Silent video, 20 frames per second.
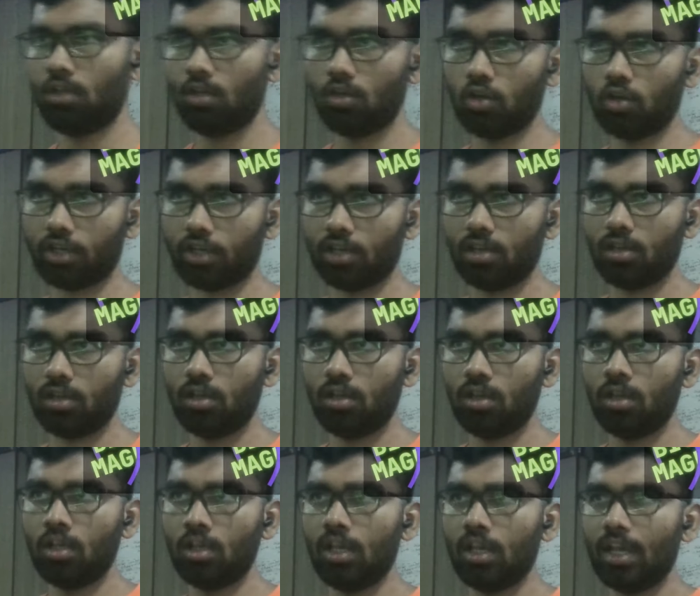Okay,
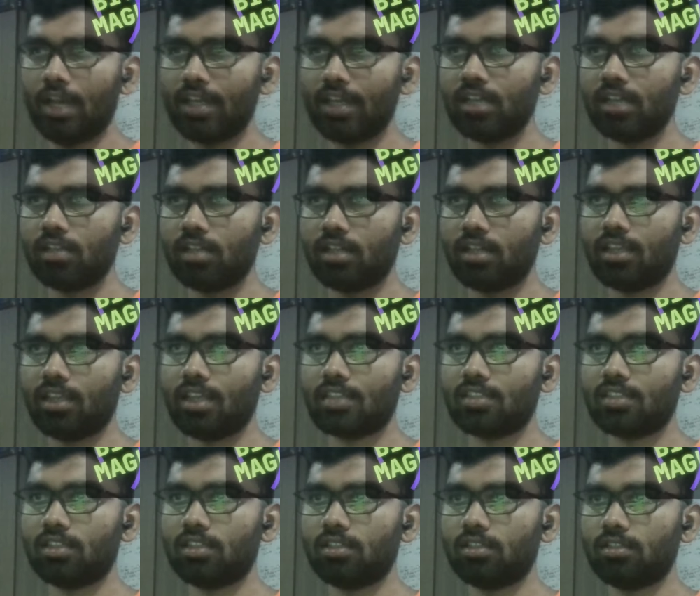and yeah, I think that's
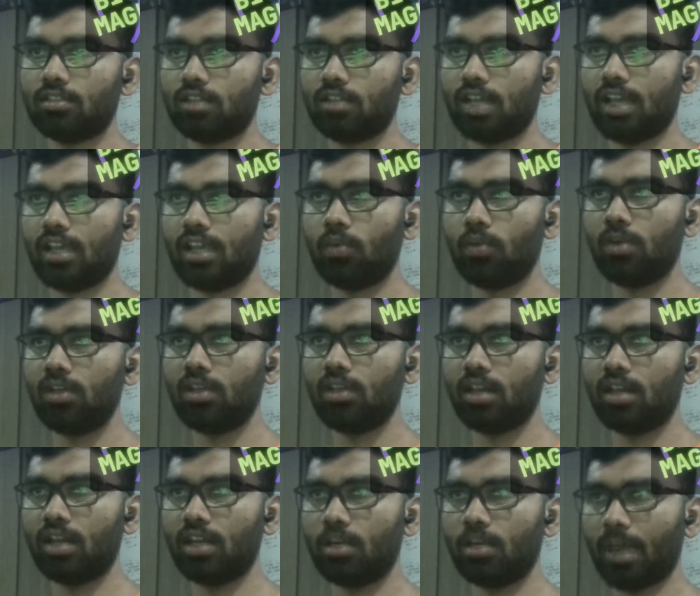it. I will
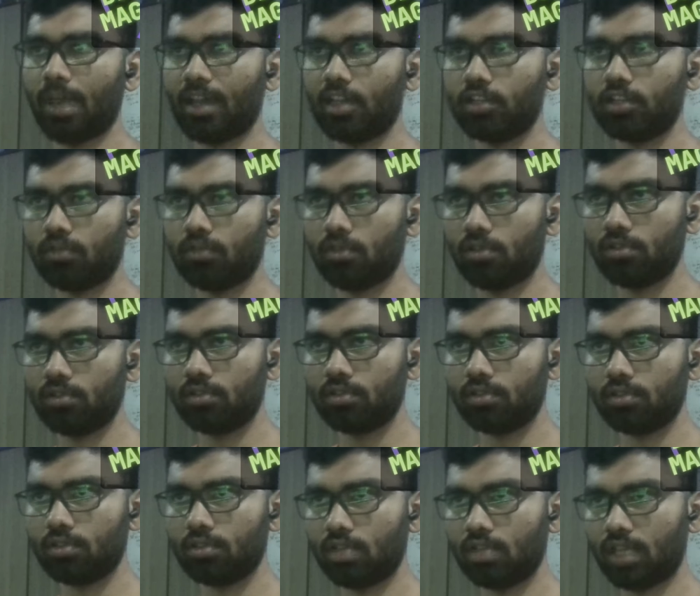create a package for this.
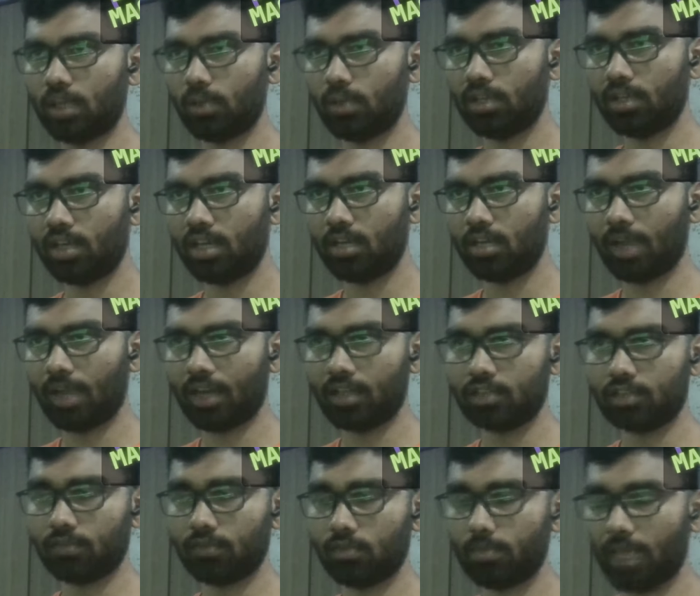I will create a
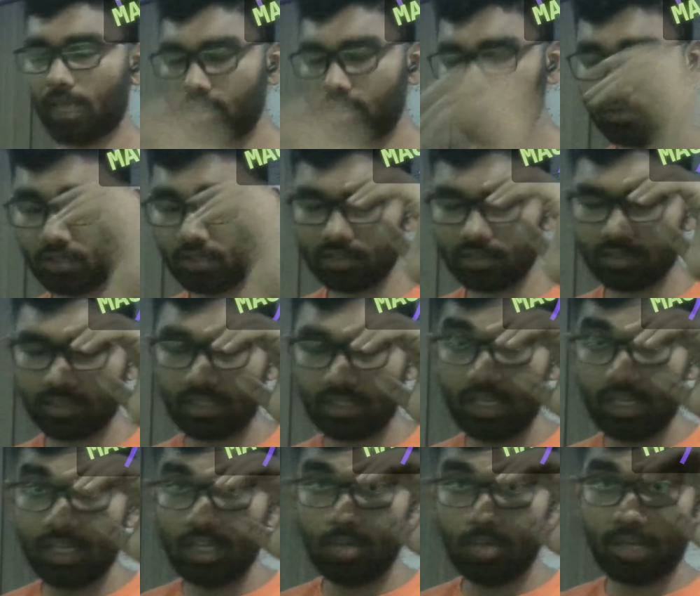package for this.
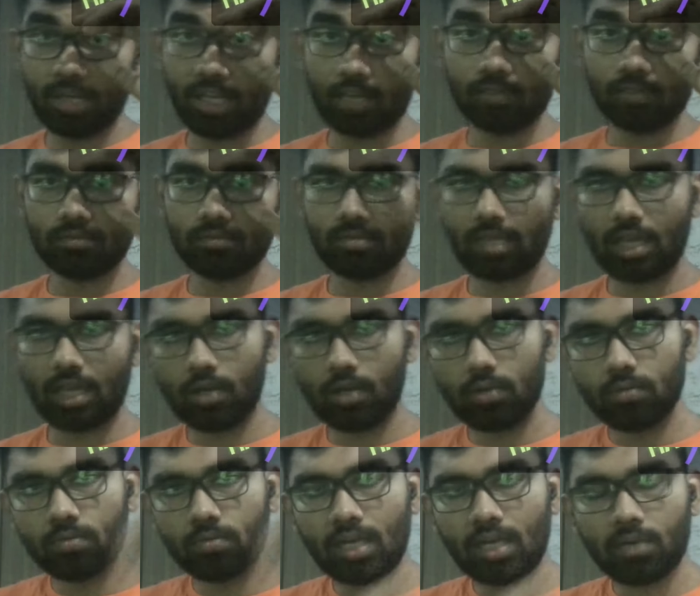But yeah,
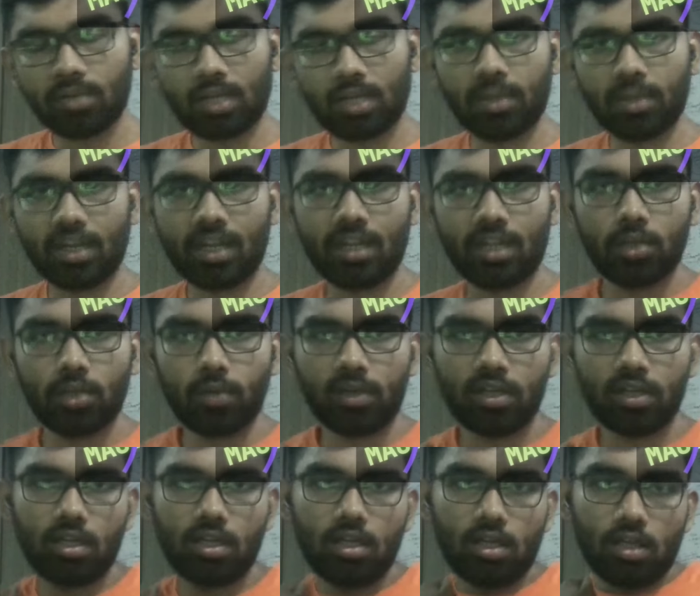now that we get into
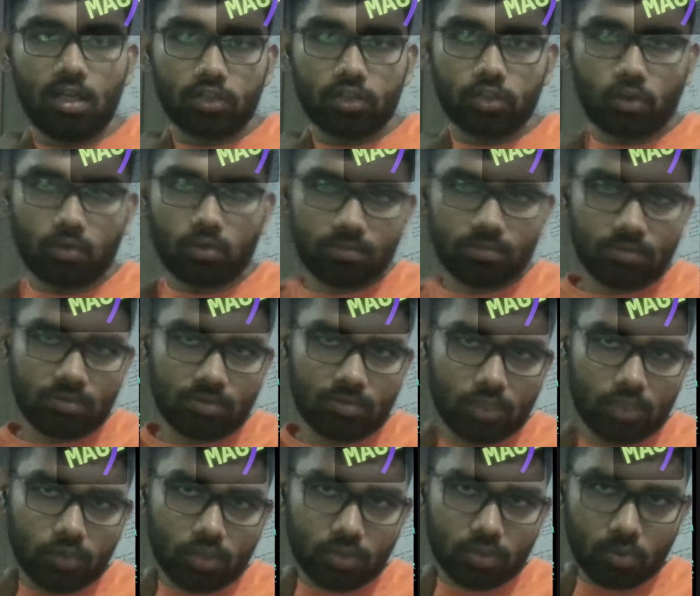it, so
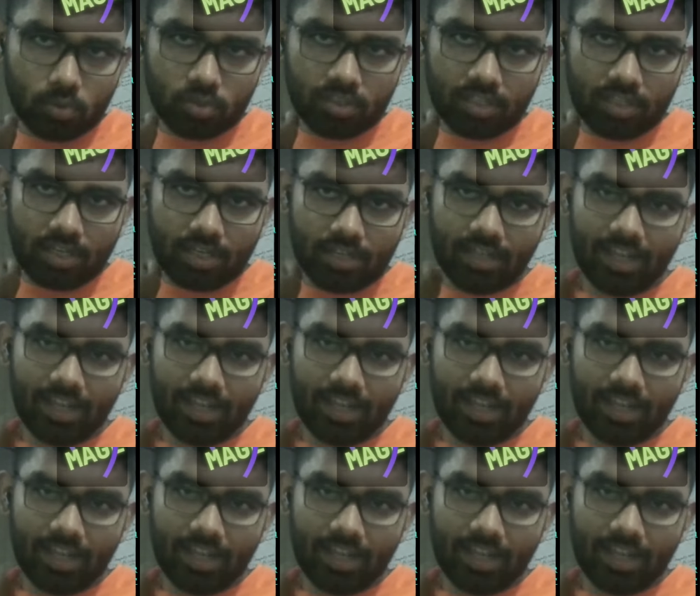this was mostly it.